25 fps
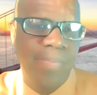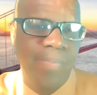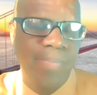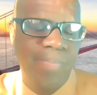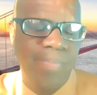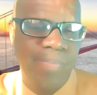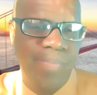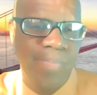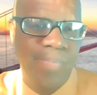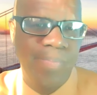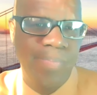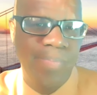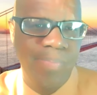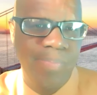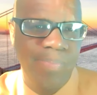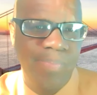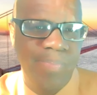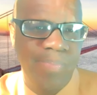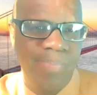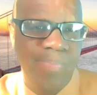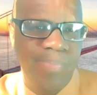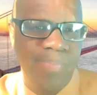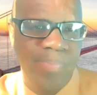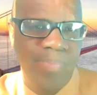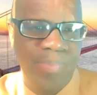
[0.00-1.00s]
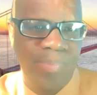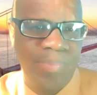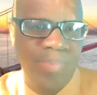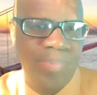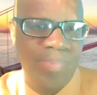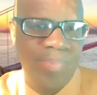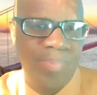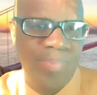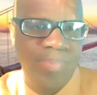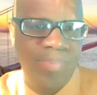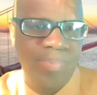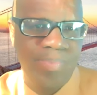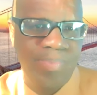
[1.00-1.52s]

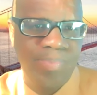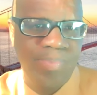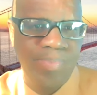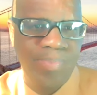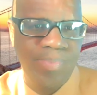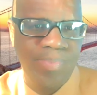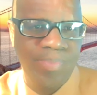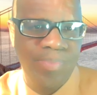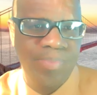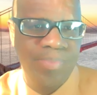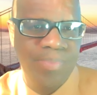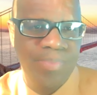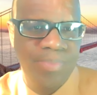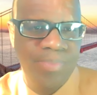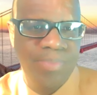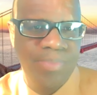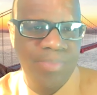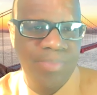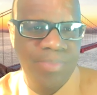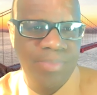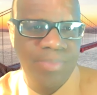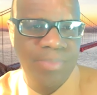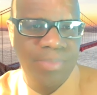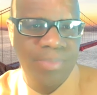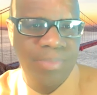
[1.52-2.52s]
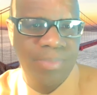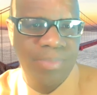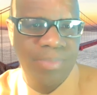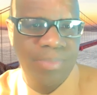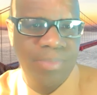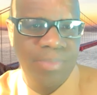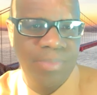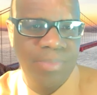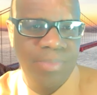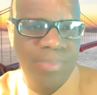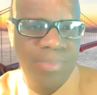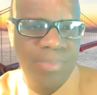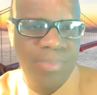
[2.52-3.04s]

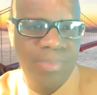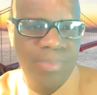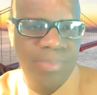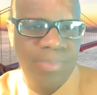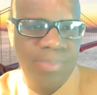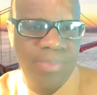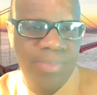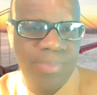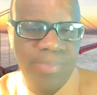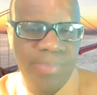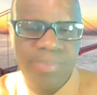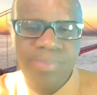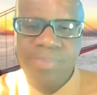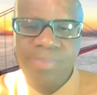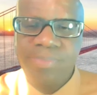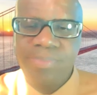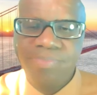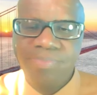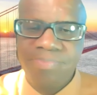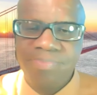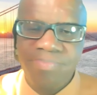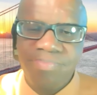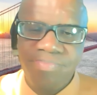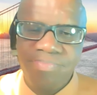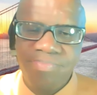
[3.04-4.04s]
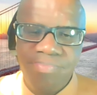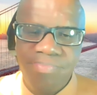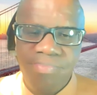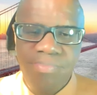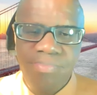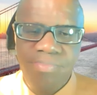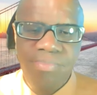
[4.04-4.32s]
Nothing is said.